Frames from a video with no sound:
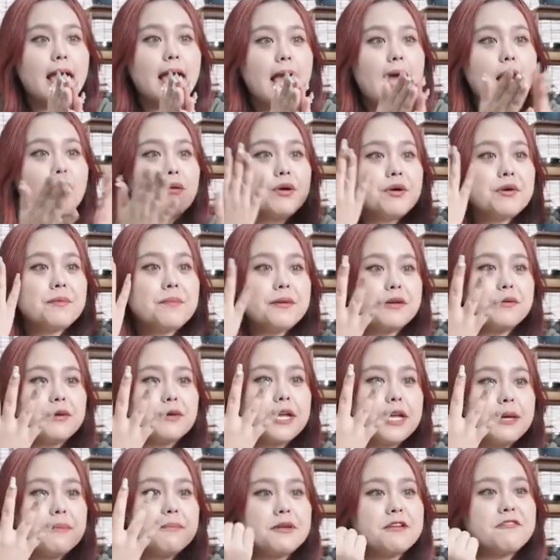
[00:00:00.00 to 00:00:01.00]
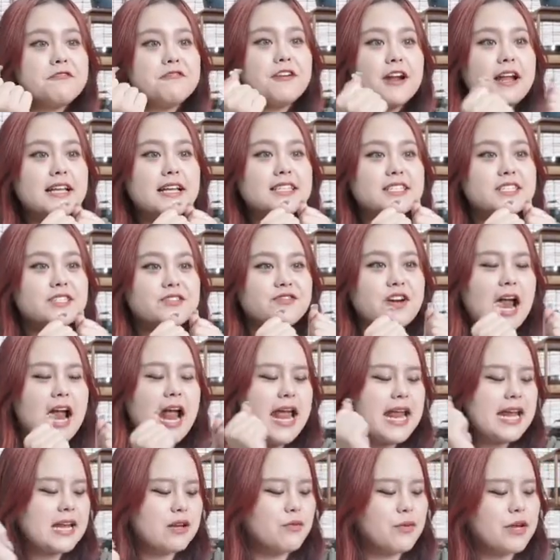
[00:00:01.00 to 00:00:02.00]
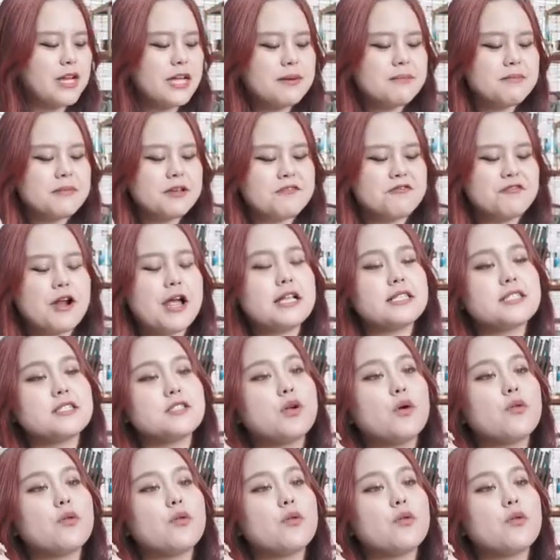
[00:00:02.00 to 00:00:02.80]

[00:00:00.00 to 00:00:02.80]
and we, we can be friends, right? We can be friends.